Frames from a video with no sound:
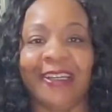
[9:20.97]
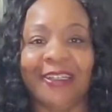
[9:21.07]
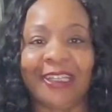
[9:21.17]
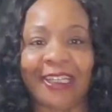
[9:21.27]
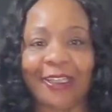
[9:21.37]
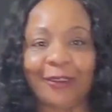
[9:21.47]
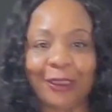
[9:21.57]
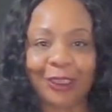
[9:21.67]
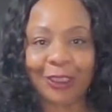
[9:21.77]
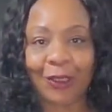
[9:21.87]
Okay,
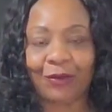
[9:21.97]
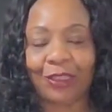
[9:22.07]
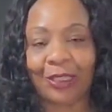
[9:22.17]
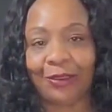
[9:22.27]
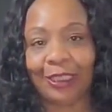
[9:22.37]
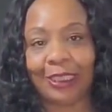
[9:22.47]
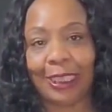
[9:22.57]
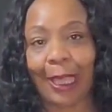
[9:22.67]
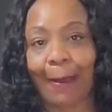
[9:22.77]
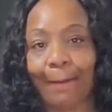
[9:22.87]
gorgeous curvy cuties,
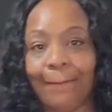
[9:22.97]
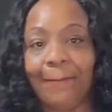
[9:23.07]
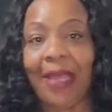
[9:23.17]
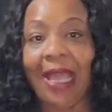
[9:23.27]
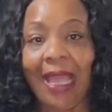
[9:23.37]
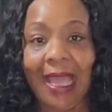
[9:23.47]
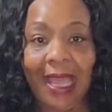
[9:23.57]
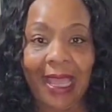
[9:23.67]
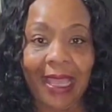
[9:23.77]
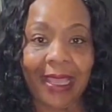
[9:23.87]
I'm back.
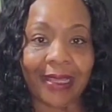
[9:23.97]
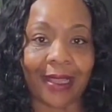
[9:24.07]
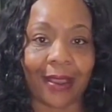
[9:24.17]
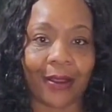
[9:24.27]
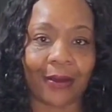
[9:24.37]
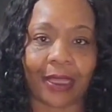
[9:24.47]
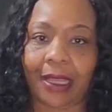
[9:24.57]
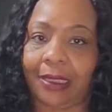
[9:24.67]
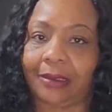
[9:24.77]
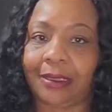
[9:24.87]
Okay,
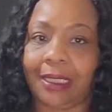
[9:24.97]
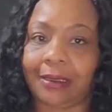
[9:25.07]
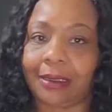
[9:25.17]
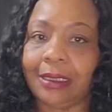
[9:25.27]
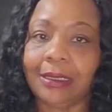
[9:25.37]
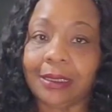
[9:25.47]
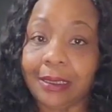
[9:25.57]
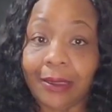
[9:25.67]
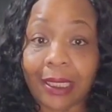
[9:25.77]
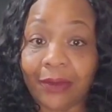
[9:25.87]
now this
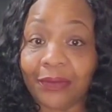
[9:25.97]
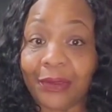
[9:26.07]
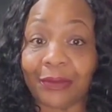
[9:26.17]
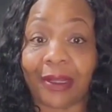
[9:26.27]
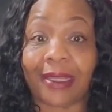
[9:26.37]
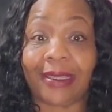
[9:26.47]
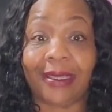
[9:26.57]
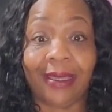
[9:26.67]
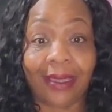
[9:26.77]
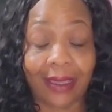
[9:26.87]
little outfit right
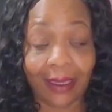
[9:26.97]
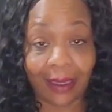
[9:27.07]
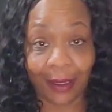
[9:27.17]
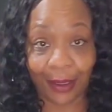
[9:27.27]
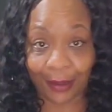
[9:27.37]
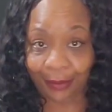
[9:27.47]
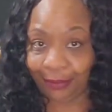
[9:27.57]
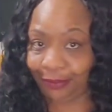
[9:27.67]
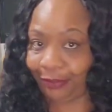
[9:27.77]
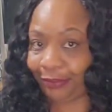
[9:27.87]
here,
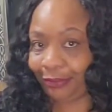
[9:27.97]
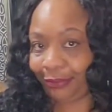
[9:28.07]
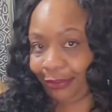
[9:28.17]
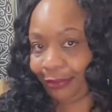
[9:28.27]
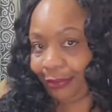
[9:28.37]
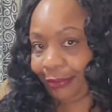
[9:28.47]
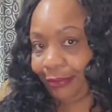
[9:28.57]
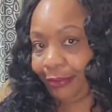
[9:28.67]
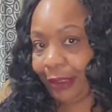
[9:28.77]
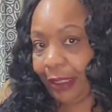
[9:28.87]

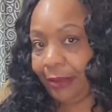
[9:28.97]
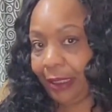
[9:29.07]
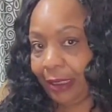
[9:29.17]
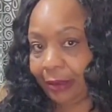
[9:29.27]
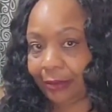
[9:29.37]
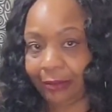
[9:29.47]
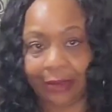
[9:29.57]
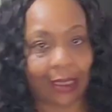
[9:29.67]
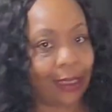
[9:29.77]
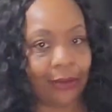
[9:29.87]
baby,
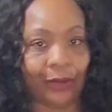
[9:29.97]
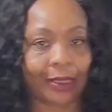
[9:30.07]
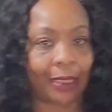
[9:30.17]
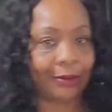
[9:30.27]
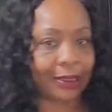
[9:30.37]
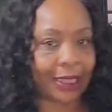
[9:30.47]
another one I was